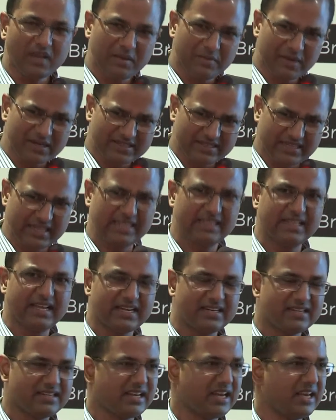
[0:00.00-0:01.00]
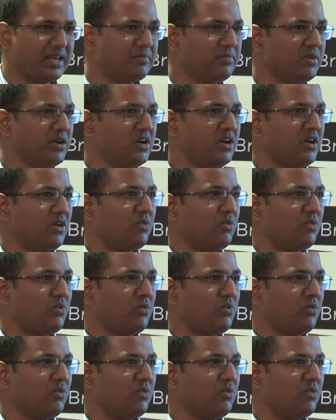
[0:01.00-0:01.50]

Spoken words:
But till that time,